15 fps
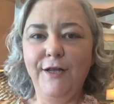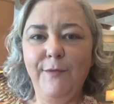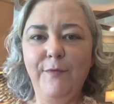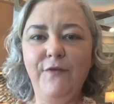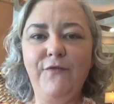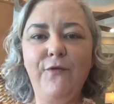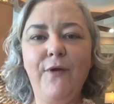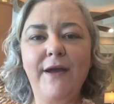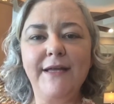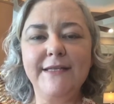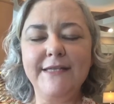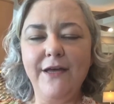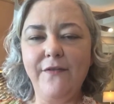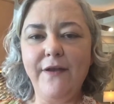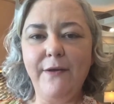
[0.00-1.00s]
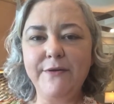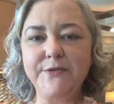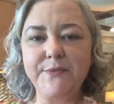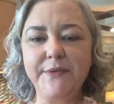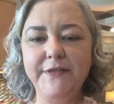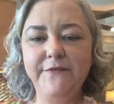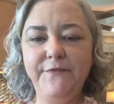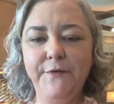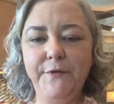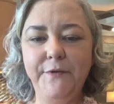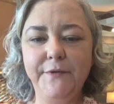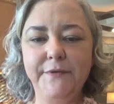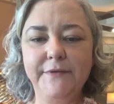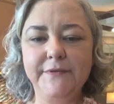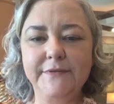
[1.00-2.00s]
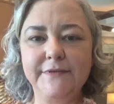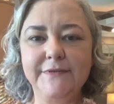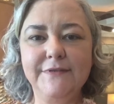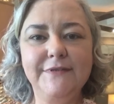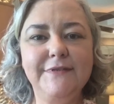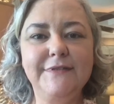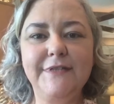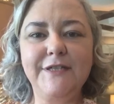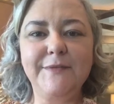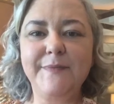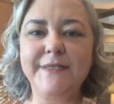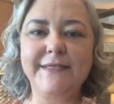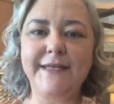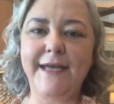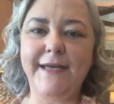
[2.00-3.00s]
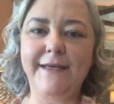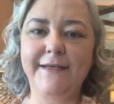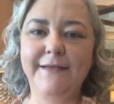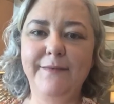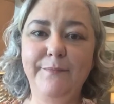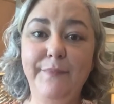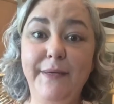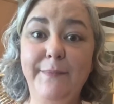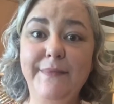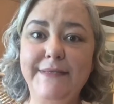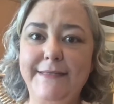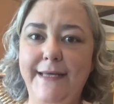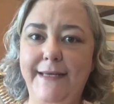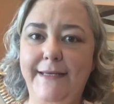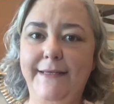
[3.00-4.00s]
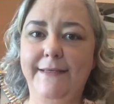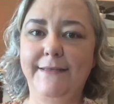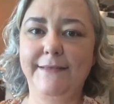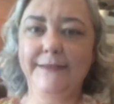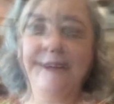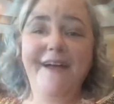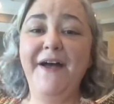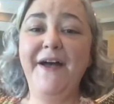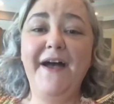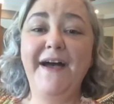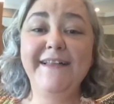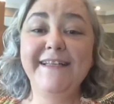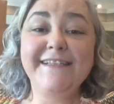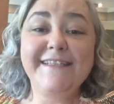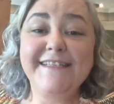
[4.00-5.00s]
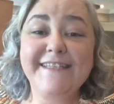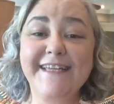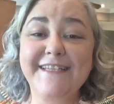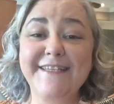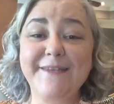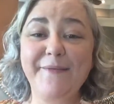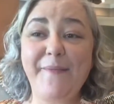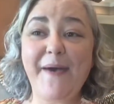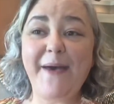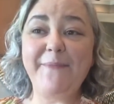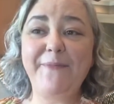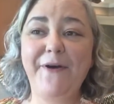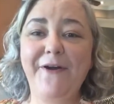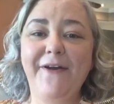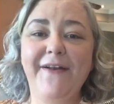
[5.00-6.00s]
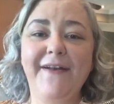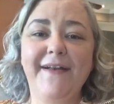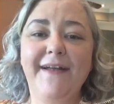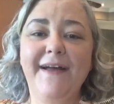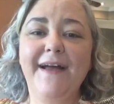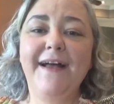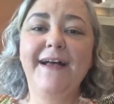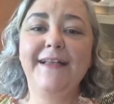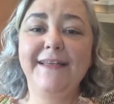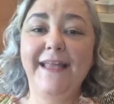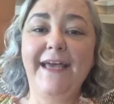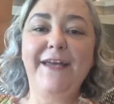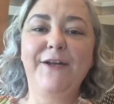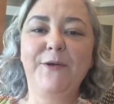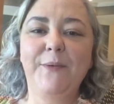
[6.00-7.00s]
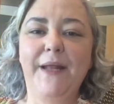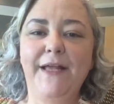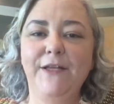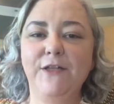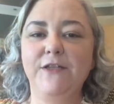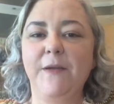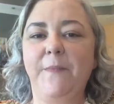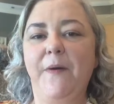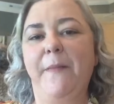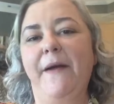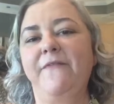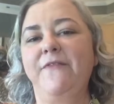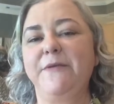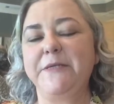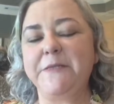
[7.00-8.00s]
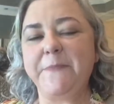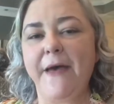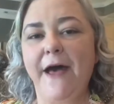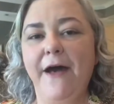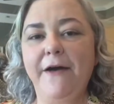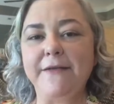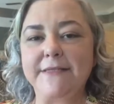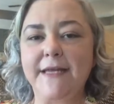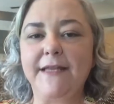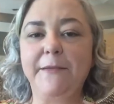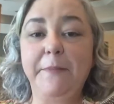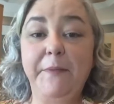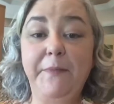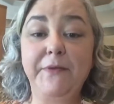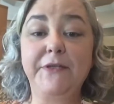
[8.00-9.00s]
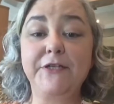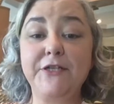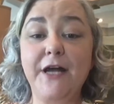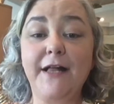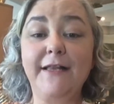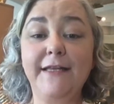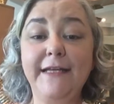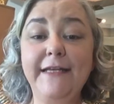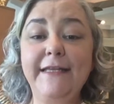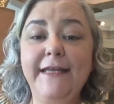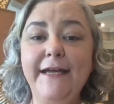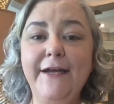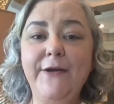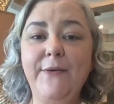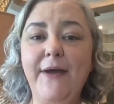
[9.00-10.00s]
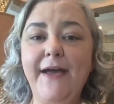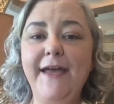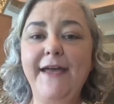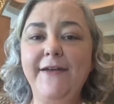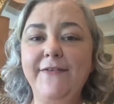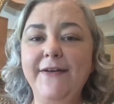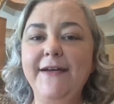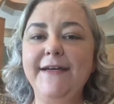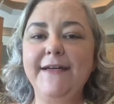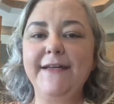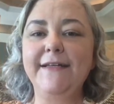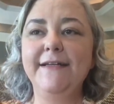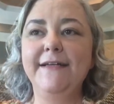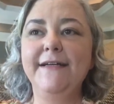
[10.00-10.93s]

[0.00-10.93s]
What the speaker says: before I could tell that I was really full. Such a mistake. Big mistake. And let's just get to the bad part. Later, when I looked up on my Fitness Pal, I was like, let me put the chocolate in there, right?